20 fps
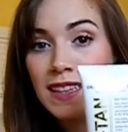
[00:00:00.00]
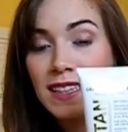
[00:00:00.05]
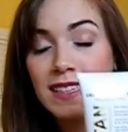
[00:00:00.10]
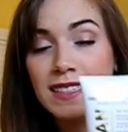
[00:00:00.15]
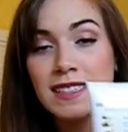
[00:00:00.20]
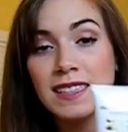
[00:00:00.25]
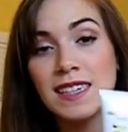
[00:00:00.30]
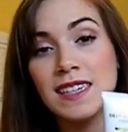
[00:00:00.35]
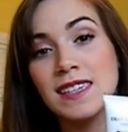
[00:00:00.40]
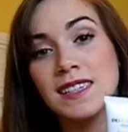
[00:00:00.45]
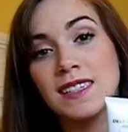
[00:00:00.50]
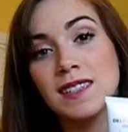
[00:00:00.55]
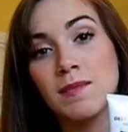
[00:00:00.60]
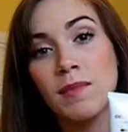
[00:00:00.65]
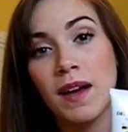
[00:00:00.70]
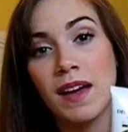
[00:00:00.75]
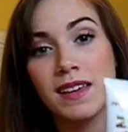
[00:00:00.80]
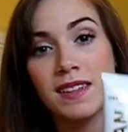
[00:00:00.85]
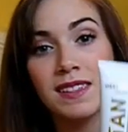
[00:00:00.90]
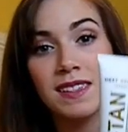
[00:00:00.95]
This is
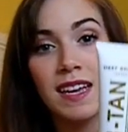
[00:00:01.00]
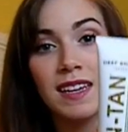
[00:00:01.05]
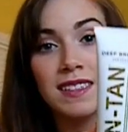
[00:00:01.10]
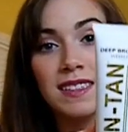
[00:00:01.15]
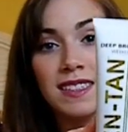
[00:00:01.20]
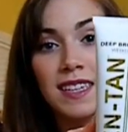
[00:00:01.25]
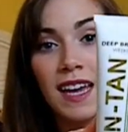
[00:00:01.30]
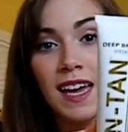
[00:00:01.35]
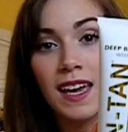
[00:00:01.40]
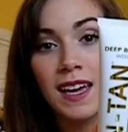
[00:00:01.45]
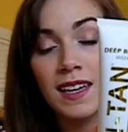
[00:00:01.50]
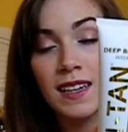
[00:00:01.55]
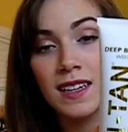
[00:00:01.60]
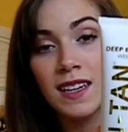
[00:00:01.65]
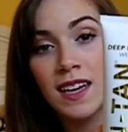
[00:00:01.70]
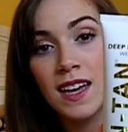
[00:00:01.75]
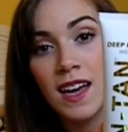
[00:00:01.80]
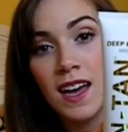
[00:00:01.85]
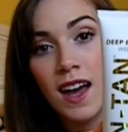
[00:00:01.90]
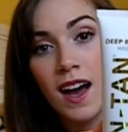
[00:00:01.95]
my
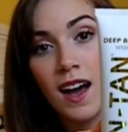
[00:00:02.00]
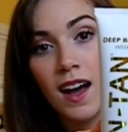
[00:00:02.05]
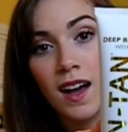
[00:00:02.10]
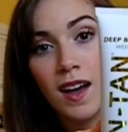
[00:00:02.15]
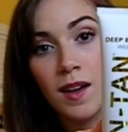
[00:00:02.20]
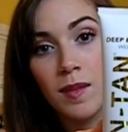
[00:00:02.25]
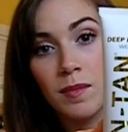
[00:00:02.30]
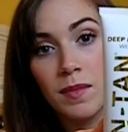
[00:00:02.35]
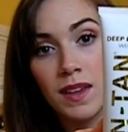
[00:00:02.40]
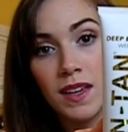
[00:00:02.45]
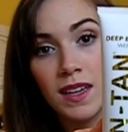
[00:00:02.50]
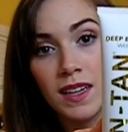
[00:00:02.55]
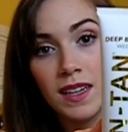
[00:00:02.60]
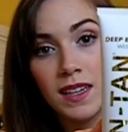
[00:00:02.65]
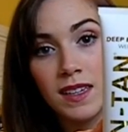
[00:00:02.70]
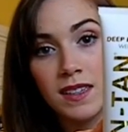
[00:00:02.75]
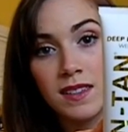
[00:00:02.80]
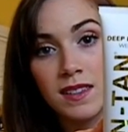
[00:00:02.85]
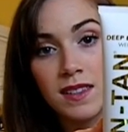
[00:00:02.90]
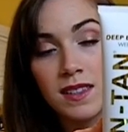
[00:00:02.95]
XenTan.
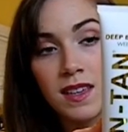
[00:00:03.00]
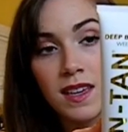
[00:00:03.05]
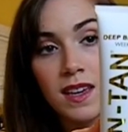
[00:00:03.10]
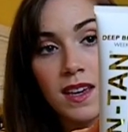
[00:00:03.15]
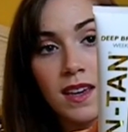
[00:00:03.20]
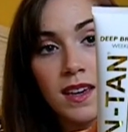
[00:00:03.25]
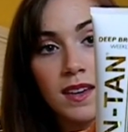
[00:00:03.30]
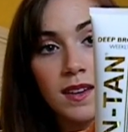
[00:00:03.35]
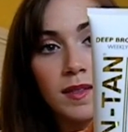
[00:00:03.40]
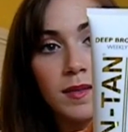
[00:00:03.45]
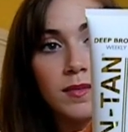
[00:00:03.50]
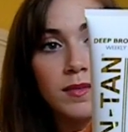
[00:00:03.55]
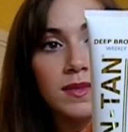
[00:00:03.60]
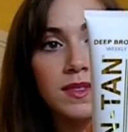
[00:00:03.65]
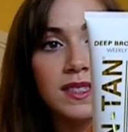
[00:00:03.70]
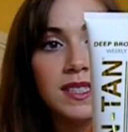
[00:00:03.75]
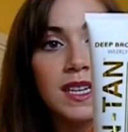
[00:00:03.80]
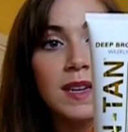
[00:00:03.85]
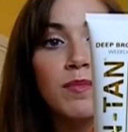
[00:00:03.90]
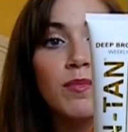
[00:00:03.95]
It is the
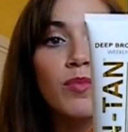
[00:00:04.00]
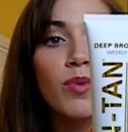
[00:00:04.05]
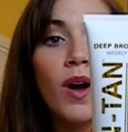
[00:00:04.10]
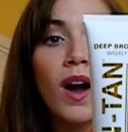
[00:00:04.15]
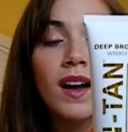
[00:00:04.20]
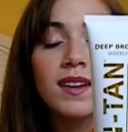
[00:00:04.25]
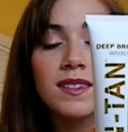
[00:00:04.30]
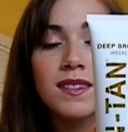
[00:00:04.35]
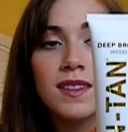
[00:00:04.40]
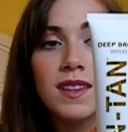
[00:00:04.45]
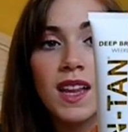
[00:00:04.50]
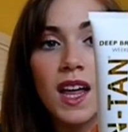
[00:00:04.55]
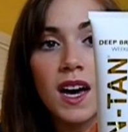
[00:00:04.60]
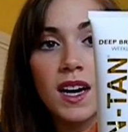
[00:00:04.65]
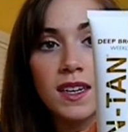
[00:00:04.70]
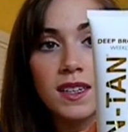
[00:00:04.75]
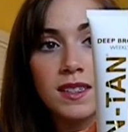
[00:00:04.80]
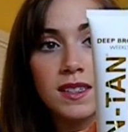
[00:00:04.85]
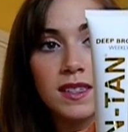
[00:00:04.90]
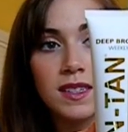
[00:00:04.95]
Deep Bronze
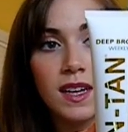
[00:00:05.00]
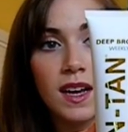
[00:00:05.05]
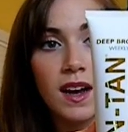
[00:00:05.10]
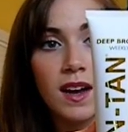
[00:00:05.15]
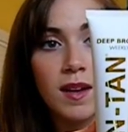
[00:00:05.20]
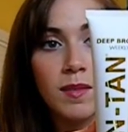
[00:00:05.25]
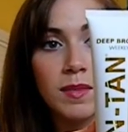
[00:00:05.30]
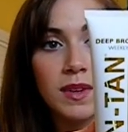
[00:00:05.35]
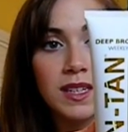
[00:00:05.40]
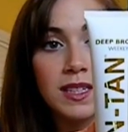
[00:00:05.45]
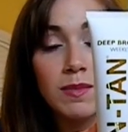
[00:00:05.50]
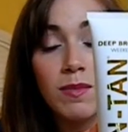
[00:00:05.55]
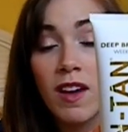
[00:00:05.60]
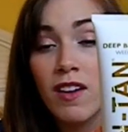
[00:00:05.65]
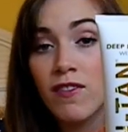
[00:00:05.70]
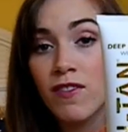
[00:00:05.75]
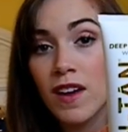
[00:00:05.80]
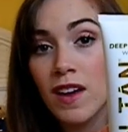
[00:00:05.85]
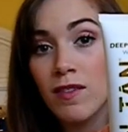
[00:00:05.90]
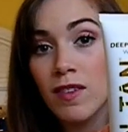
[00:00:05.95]
Luxe. It's
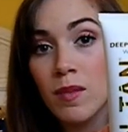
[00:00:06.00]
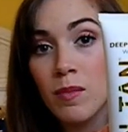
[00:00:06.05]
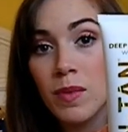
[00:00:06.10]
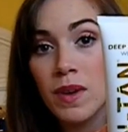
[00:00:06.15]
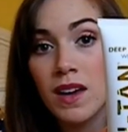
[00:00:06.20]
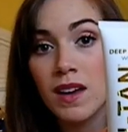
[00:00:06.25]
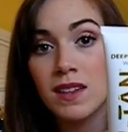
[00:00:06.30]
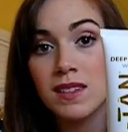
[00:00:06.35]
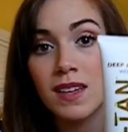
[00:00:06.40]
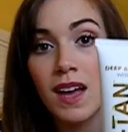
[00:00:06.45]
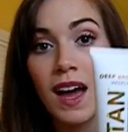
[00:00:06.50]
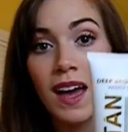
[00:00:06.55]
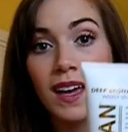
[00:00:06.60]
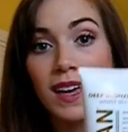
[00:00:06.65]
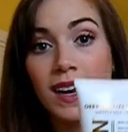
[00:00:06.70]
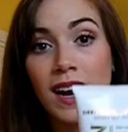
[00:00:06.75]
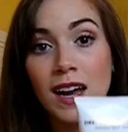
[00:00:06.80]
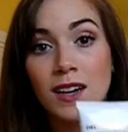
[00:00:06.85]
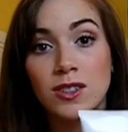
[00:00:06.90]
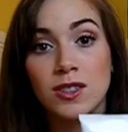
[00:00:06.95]
my favorite because I
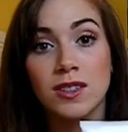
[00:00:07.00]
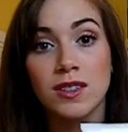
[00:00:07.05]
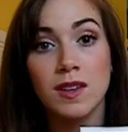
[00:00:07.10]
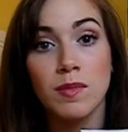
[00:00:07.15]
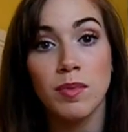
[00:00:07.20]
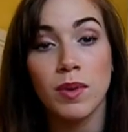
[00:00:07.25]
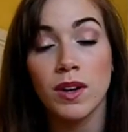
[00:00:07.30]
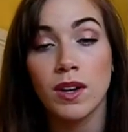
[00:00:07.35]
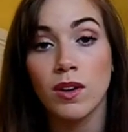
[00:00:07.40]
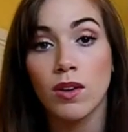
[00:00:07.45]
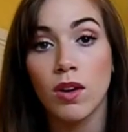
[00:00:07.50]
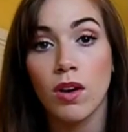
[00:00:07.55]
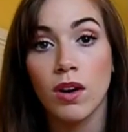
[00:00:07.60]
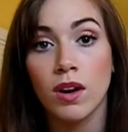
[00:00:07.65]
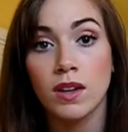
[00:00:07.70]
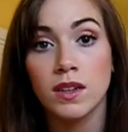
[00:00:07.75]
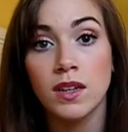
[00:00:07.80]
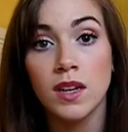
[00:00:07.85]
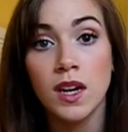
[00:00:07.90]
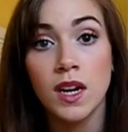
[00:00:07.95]
can actually put it
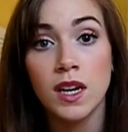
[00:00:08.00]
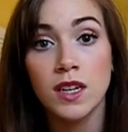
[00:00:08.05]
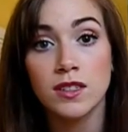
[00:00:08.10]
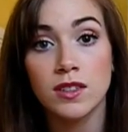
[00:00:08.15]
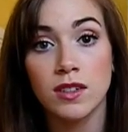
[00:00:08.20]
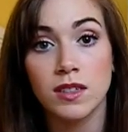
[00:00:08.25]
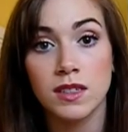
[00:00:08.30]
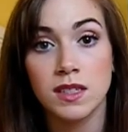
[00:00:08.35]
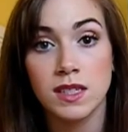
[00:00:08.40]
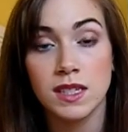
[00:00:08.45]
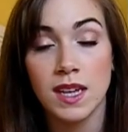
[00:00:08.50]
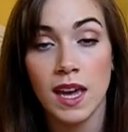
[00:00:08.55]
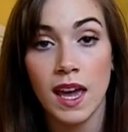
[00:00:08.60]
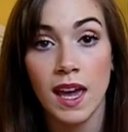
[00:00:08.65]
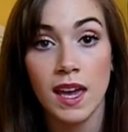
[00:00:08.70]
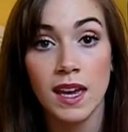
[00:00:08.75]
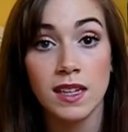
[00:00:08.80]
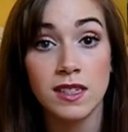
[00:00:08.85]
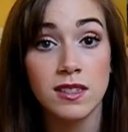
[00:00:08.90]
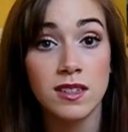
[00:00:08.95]
on during the
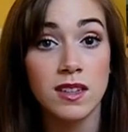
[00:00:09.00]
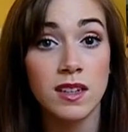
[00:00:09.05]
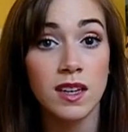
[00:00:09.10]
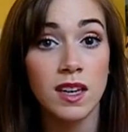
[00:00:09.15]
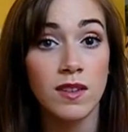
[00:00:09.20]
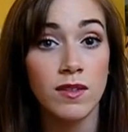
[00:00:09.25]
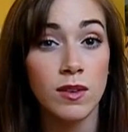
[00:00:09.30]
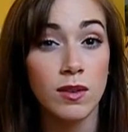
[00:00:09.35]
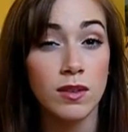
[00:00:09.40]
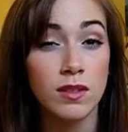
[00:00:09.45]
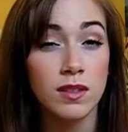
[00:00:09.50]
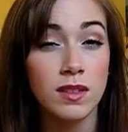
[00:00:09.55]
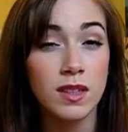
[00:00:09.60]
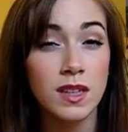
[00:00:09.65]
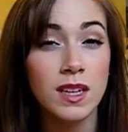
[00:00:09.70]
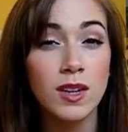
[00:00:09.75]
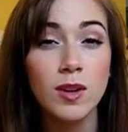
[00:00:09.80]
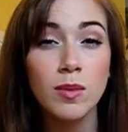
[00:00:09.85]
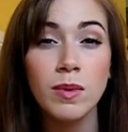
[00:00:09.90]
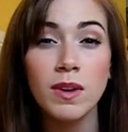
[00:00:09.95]
day. It's going to give you a
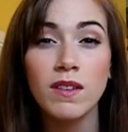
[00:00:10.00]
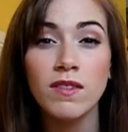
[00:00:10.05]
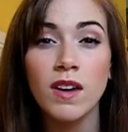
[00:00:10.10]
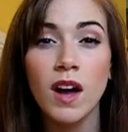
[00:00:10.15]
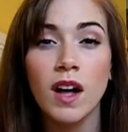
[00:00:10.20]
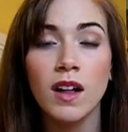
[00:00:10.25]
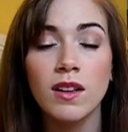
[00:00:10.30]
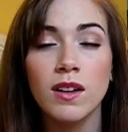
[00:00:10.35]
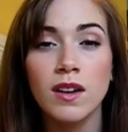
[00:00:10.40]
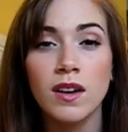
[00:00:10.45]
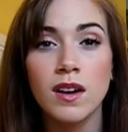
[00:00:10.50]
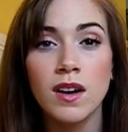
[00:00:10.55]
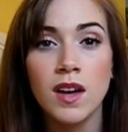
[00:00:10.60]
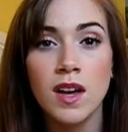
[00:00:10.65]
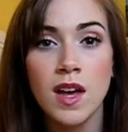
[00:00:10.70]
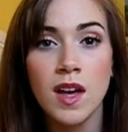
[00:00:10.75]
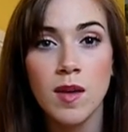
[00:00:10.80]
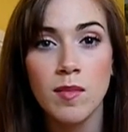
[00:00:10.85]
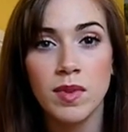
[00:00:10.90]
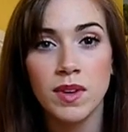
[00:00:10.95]
little bit of color,
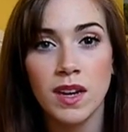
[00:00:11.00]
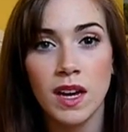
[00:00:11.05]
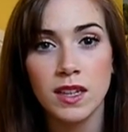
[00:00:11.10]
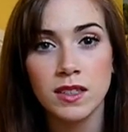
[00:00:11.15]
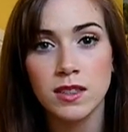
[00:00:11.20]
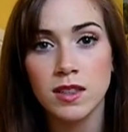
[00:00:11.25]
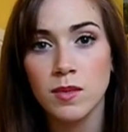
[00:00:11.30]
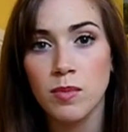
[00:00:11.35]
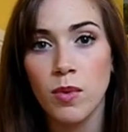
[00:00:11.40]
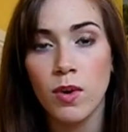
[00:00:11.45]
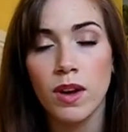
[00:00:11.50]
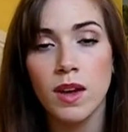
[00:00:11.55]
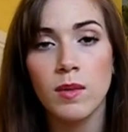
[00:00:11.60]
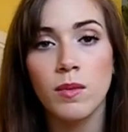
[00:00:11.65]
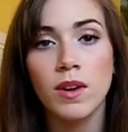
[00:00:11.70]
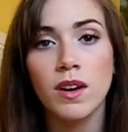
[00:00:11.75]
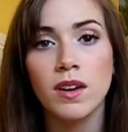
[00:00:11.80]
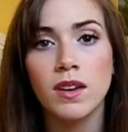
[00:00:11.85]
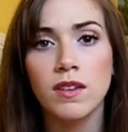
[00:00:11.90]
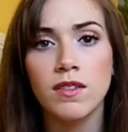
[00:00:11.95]
but not to the
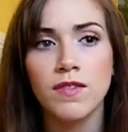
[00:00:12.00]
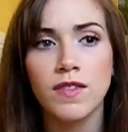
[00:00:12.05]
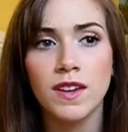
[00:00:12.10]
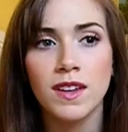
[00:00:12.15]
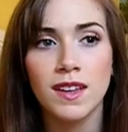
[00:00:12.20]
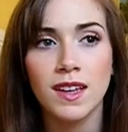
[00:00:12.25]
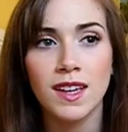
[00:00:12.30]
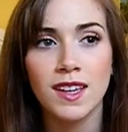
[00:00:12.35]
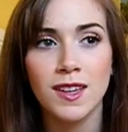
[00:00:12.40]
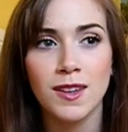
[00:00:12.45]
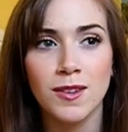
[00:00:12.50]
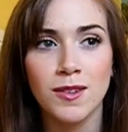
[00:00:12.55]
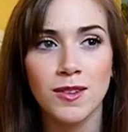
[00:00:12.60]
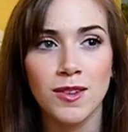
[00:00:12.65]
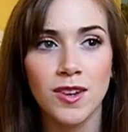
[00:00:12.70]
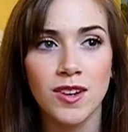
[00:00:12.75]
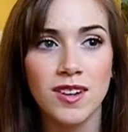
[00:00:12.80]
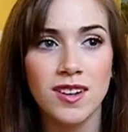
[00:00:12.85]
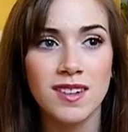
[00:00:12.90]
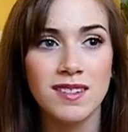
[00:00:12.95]
point where you feel like you
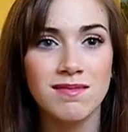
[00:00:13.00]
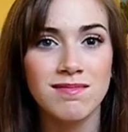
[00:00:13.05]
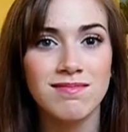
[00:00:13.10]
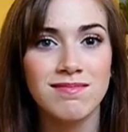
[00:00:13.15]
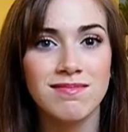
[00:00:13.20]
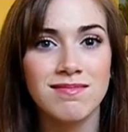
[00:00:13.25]
look